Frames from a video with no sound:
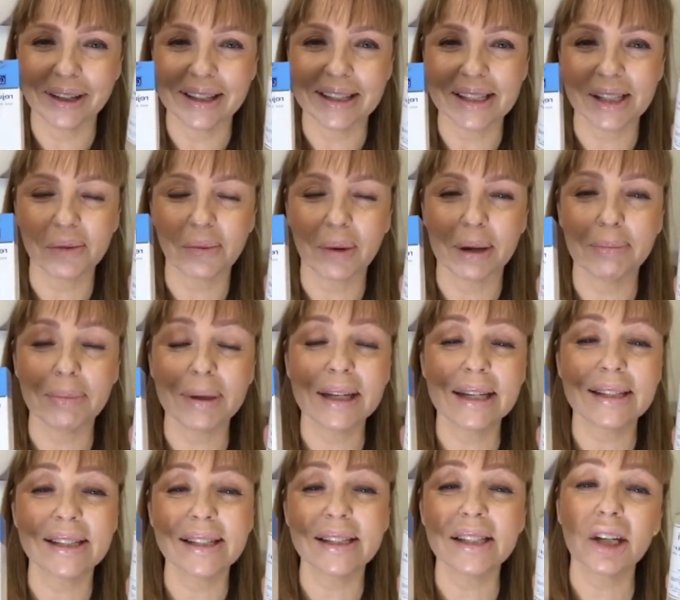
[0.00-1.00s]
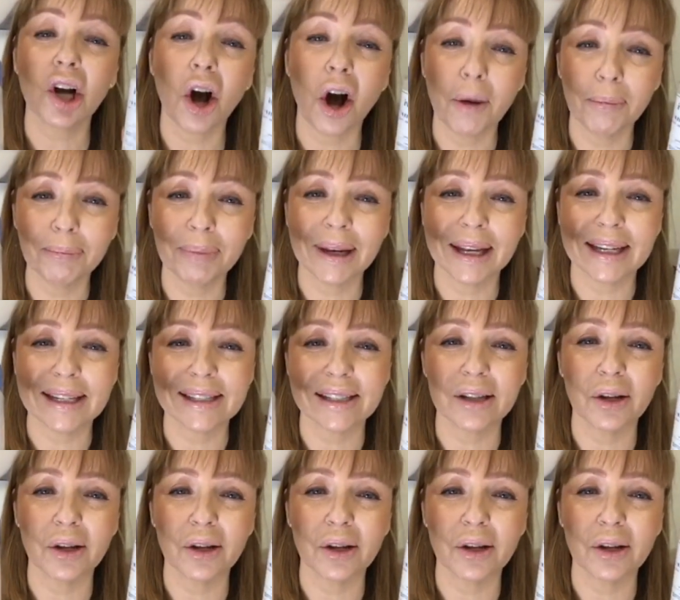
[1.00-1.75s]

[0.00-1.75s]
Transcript: this one, because it's a complex.